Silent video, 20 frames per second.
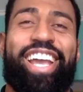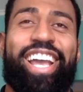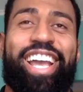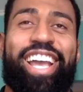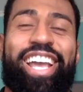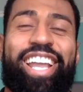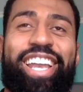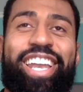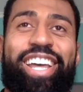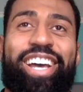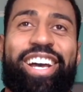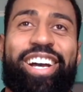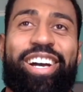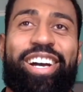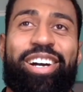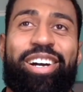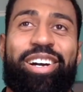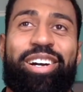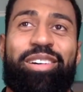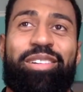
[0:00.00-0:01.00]
and and
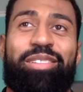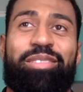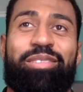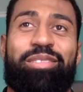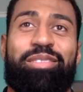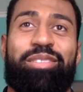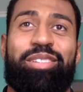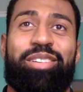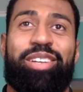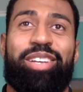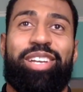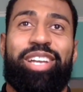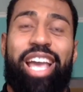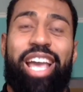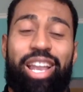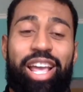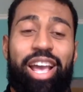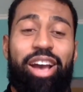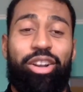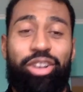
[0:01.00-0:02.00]

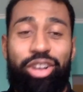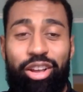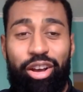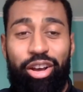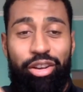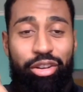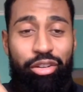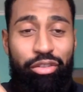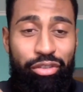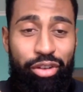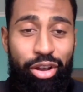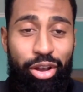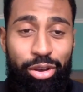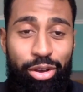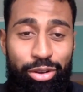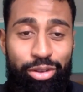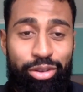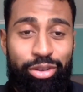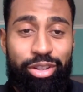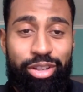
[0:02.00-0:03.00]
on the
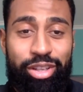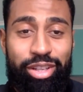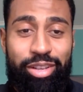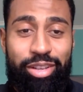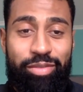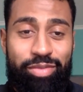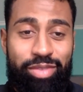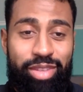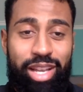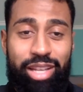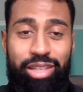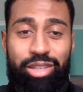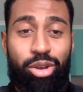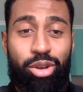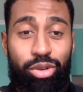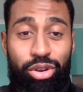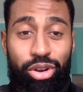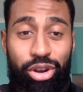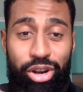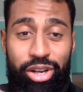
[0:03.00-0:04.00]
phone, I
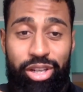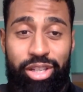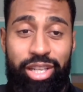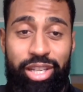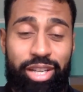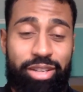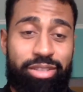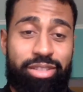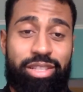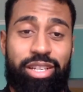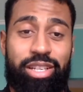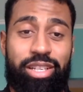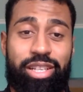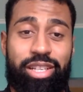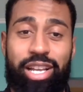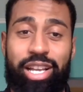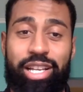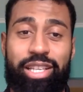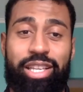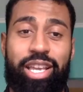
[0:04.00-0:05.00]
told Harley, I was like,
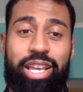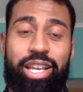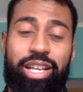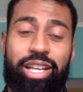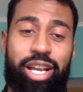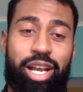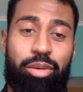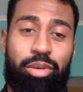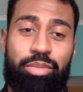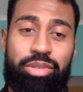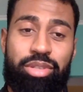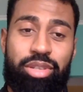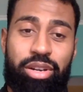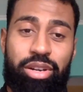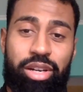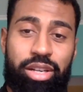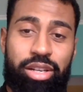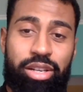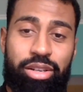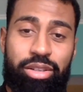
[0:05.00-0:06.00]
I can't come. I'm
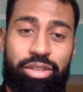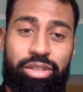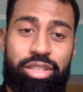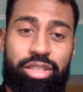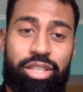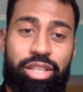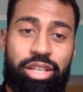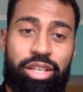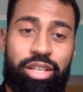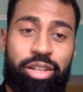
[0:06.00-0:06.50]
sorry, Coach.